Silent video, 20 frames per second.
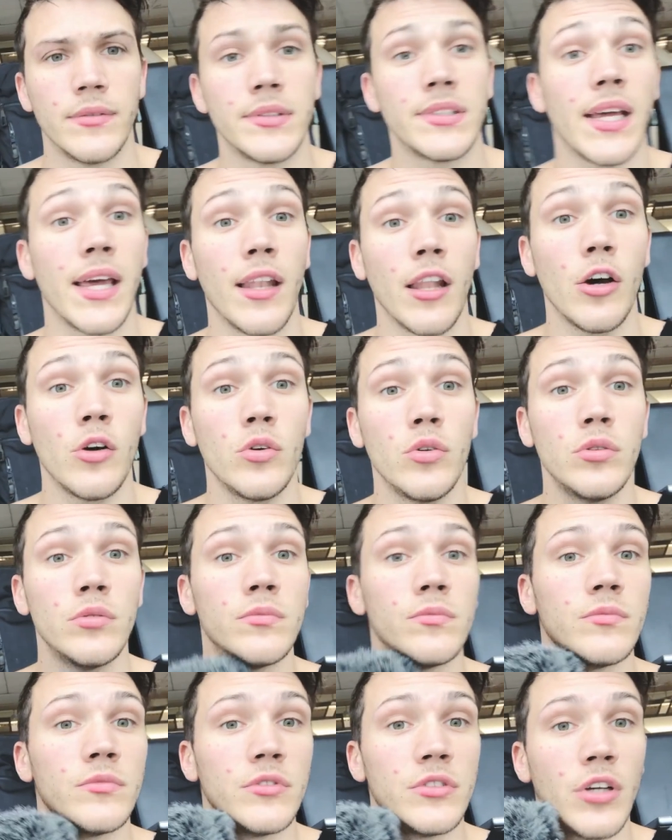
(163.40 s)
Say hello
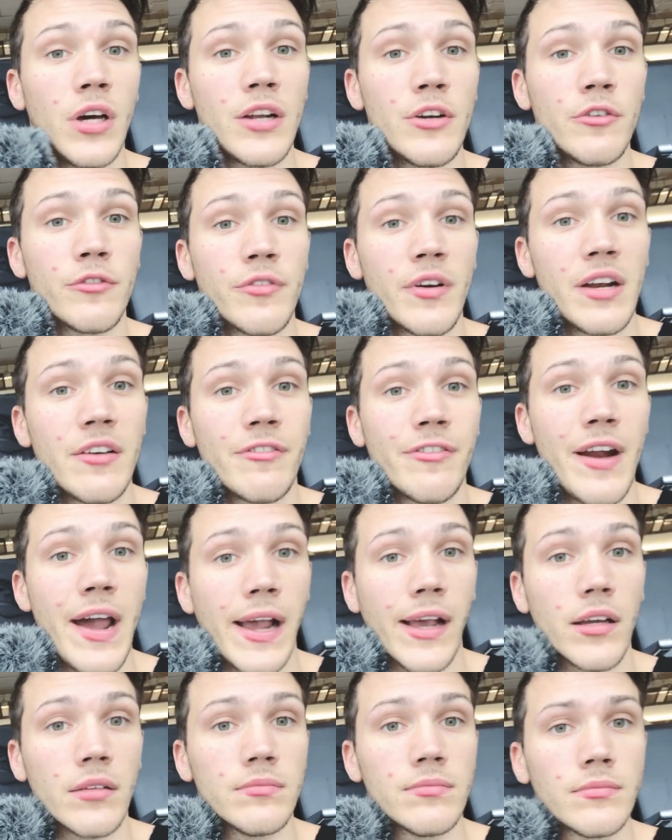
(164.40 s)
to our new friend
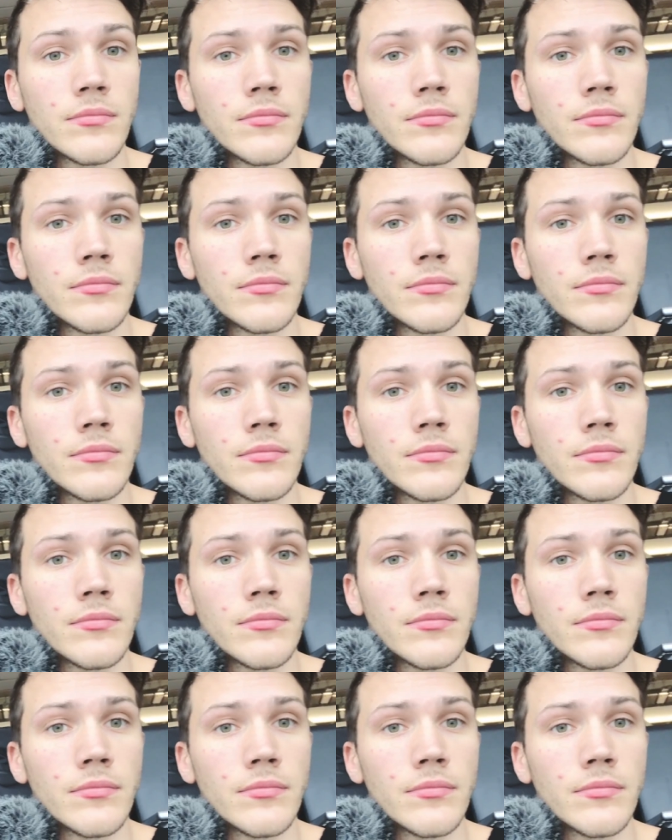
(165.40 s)
Frank.